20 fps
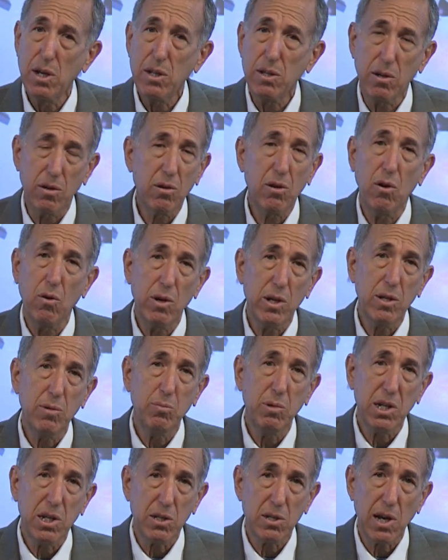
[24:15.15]
They're going to
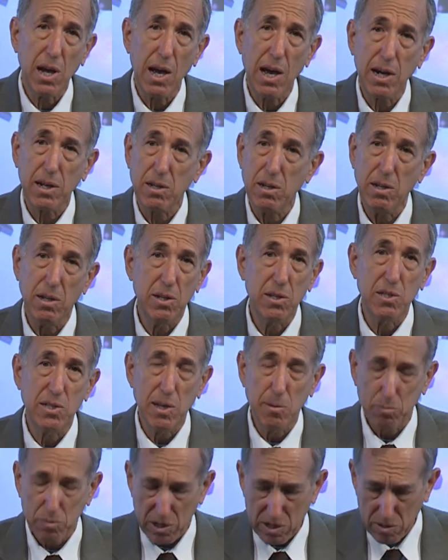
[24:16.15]
be attacked. It's
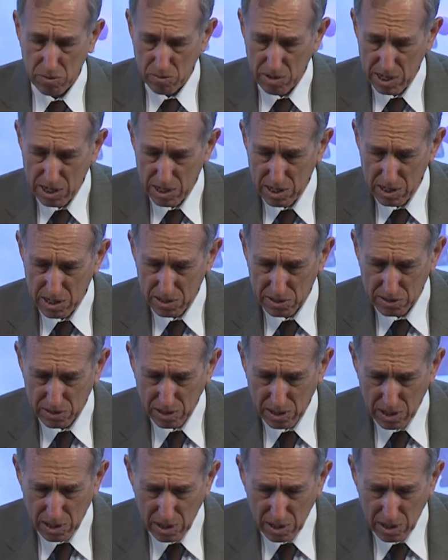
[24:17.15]
simply the way it is.